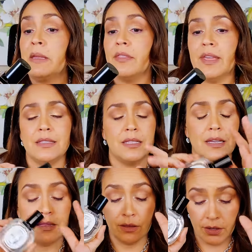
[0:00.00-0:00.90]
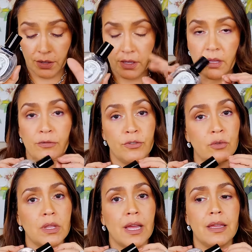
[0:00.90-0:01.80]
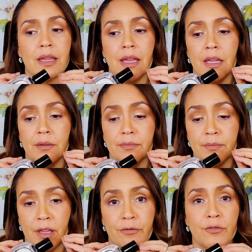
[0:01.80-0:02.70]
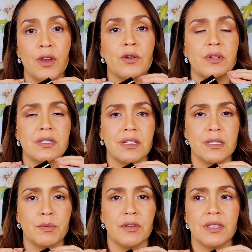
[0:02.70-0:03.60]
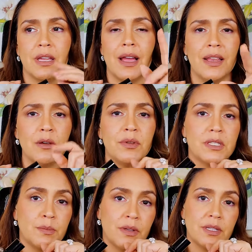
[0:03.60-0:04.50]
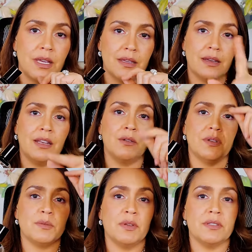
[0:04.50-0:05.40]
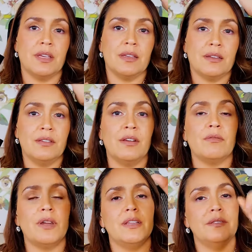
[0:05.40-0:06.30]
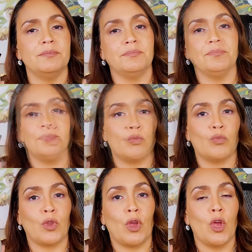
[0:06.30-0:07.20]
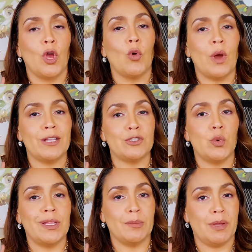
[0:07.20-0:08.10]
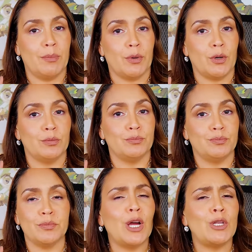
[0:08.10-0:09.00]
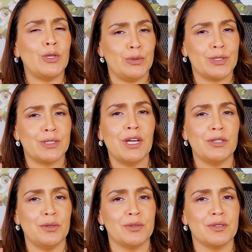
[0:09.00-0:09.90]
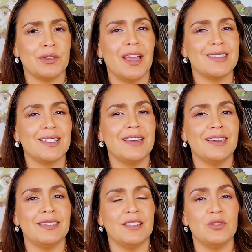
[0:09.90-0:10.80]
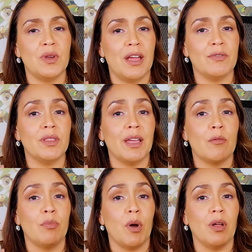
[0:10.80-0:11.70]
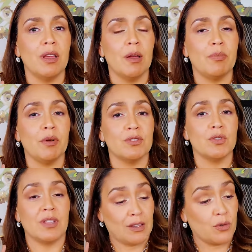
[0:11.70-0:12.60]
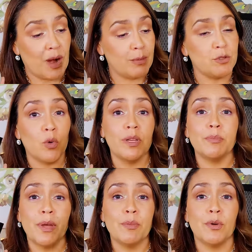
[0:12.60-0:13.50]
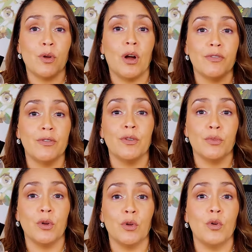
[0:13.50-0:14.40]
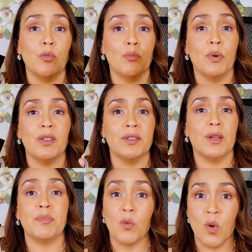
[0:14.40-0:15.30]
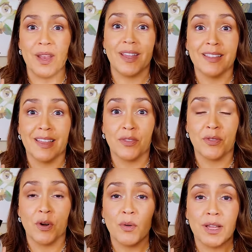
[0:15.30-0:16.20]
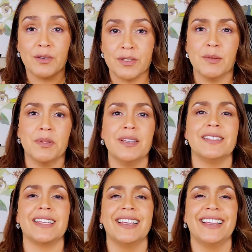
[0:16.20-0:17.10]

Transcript: That said, look, if you like a, a fragrance that smells like, I know what it smells like. I know what it smells like. Y'all ready? Wet toilet paper, unused, unused. As a kid, did you ever like ball up, like grab toilet paper off of the roll, ball it up and wet it and like throw it at your siblings?